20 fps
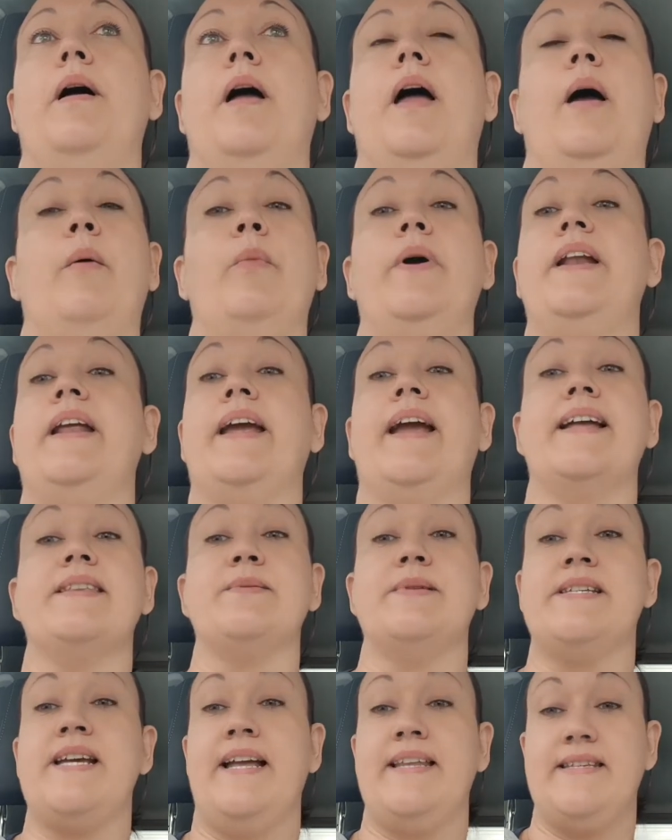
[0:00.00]
And we didn't get
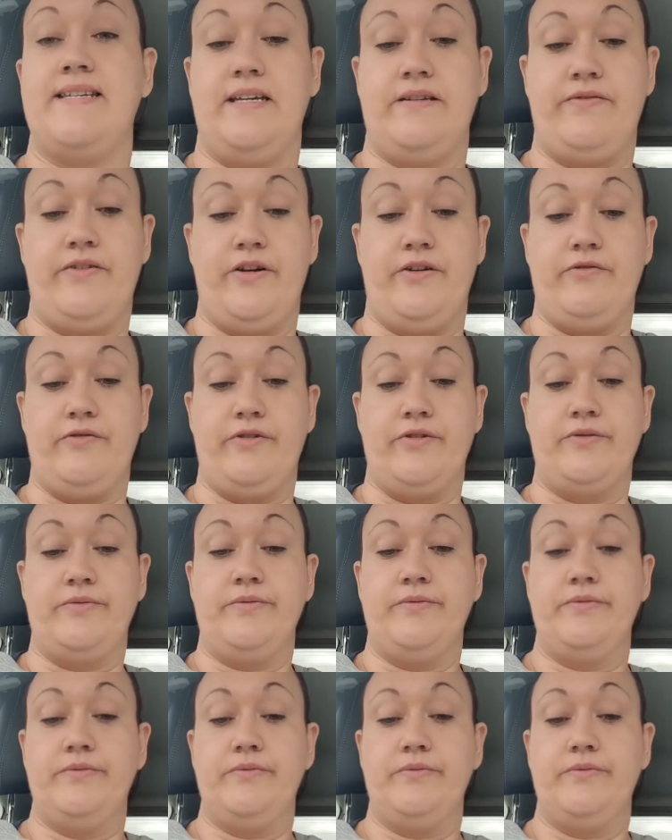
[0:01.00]
to attend his funeral.